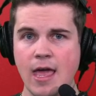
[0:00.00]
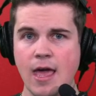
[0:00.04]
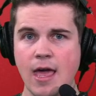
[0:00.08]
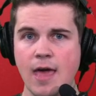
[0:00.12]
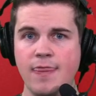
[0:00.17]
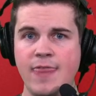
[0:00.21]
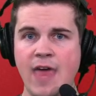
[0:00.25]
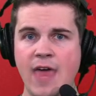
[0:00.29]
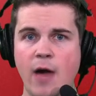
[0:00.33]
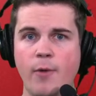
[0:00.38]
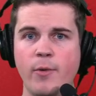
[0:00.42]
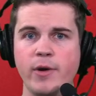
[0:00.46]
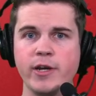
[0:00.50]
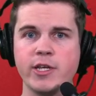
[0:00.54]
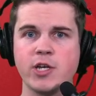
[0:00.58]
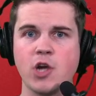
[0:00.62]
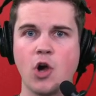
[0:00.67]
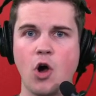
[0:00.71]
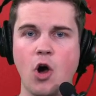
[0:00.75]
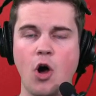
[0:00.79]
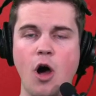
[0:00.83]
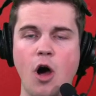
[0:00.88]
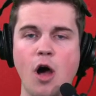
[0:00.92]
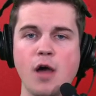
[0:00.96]
That would
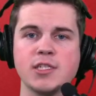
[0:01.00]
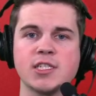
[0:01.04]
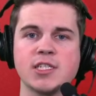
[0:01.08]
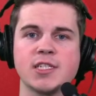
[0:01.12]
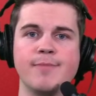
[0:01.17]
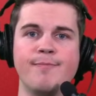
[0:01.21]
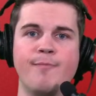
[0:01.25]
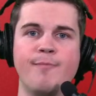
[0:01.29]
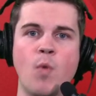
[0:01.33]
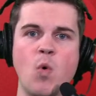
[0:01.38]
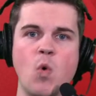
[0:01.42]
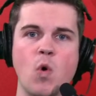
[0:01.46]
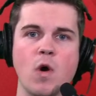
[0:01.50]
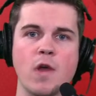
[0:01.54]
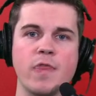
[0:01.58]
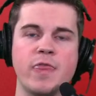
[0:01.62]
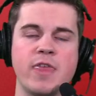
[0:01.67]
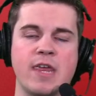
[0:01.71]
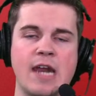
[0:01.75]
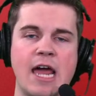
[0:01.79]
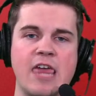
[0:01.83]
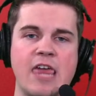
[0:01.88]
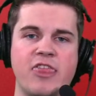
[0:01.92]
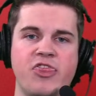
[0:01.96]
cost more
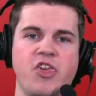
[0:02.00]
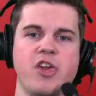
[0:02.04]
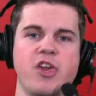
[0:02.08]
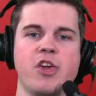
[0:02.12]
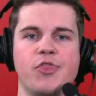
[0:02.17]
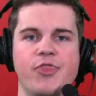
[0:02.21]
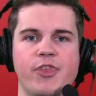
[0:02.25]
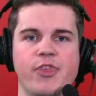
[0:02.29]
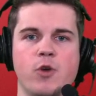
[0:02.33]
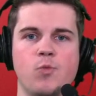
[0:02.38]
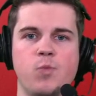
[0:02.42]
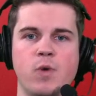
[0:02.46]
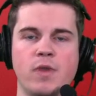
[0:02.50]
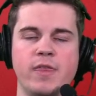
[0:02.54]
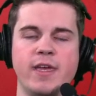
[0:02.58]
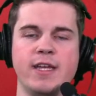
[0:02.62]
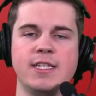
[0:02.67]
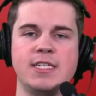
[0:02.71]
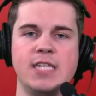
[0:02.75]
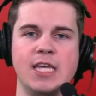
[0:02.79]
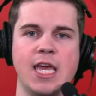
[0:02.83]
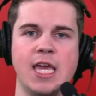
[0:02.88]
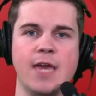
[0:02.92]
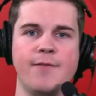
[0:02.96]
than I think they're willing
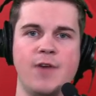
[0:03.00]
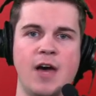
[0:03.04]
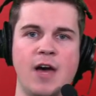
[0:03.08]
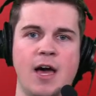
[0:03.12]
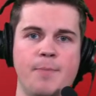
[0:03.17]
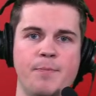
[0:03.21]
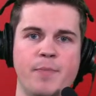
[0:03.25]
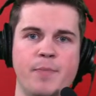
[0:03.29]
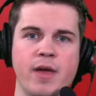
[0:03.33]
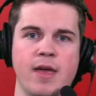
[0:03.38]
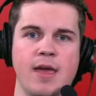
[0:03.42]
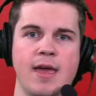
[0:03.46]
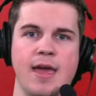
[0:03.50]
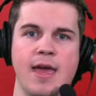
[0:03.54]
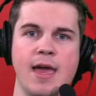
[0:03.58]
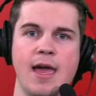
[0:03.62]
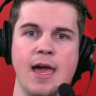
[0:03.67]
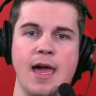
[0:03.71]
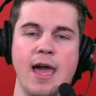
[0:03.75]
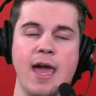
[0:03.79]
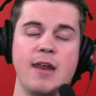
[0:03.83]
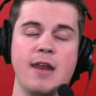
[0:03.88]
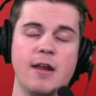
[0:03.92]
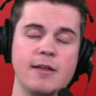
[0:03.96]
to give up.
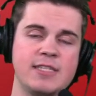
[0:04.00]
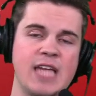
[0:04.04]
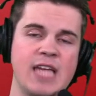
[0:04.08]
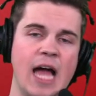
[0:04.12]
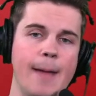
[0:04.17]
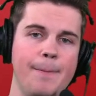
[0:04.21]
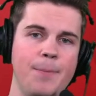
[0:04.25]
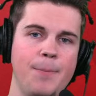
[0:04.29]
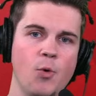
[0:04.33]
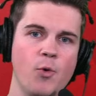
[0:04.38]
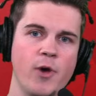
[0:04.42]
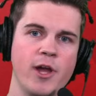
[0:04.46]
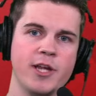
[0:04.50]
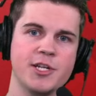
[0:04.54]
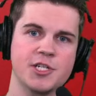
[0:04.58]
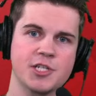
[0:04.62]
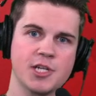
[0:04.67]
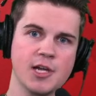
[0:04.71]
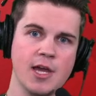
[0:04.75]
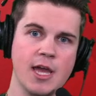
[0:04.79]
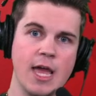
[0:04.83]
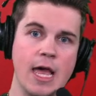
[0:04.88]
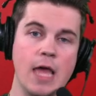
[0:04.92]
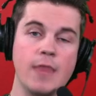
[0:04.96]
And on top of
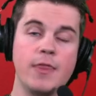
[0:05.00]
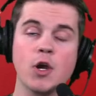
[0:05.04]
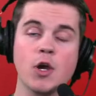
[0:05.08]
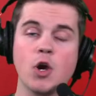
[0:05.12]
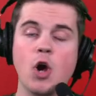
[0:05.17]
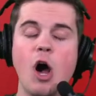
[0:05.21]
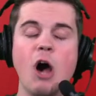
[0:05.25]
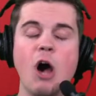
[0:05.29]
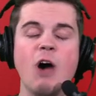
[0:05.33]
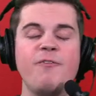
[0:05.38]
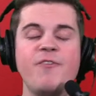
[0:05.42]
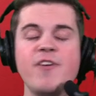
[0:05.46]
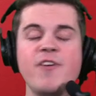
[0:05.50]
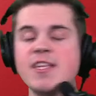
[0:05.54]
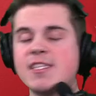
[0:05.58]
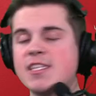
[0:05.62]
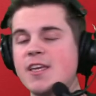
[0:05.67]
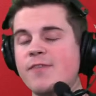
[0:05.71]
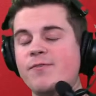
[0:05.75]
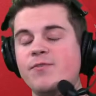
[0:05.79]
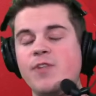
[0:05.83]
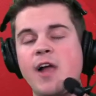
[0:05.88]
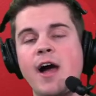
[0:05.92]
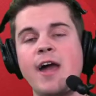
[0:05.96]
which, their
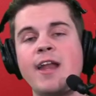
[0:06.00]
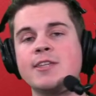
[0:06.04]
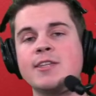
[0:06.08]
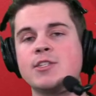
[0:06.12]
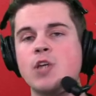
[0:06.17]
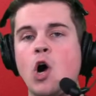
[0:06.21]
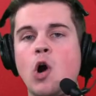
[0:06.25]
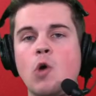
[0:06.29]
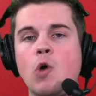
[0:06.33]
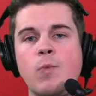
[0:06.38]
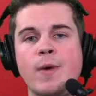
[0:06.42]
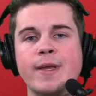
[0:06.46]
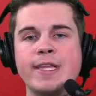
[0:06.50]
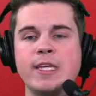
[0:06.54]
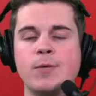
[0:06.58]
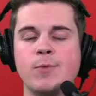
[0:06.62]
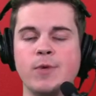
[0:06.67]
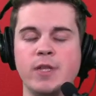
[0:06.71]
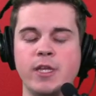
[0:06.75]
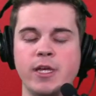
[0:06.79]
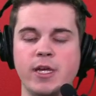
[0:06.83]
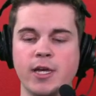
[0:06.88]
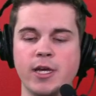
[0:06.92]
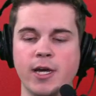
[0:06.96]
offensive line is already
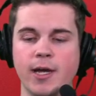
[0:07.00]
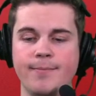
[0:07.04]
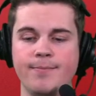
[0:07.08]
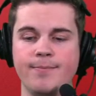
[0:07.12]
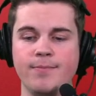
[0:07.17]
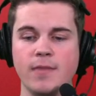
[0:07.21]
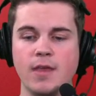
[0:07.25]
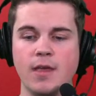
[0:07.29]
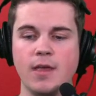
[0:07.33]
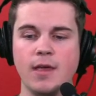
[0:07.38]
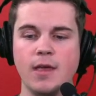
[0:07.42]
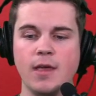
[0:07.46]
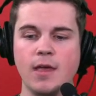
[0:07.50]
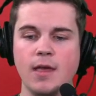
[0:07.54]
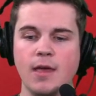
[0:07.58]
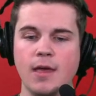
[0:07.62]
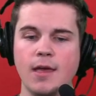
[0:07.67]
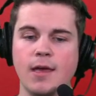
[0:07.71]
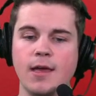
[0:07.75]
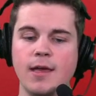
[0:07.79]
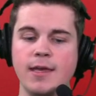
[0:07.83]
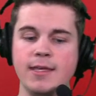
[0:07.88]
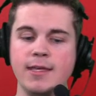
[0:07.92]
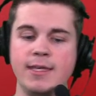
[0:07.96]
really good.
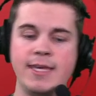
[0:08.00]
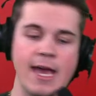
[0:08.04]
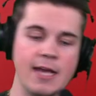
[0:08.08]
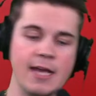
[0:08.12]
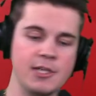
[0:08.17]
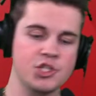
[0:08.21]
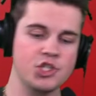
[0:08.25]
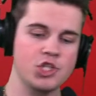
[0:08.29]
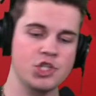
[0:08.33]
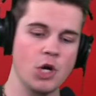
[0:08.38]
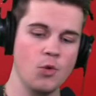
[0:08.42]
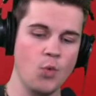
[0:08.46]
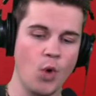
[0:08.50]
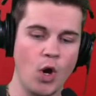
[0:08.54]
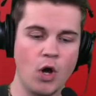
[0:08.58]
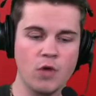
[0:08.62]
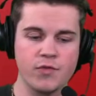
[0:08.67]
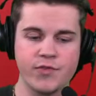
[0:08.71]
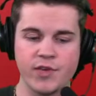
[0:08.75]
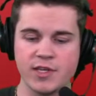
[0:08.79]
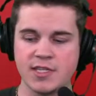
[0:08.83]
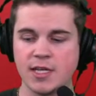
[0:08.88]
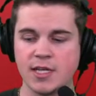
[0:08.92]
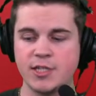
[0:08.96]
Yes, Joe
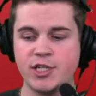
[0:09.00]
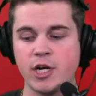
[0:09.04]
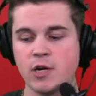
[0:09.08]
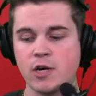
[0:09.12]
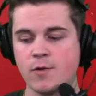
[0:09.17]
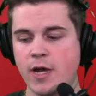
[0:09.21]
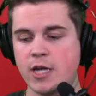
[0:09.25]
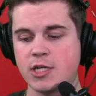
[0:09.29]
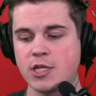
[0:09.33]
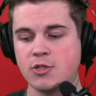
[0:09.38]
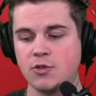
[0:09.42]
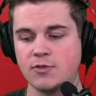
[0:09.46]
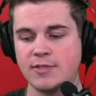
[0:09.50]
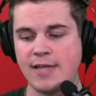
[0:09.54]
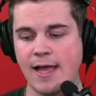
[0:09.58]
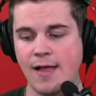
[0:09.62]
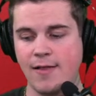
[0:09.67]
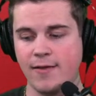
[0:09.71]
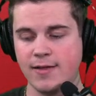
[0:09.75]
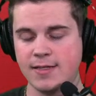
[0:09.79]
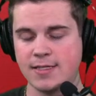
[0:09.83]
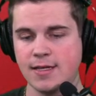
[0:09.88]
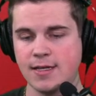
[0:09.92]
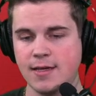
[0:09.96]
Alt is a generational
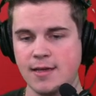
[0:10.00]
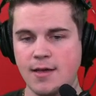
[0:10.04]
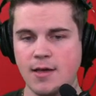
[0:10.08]
talent,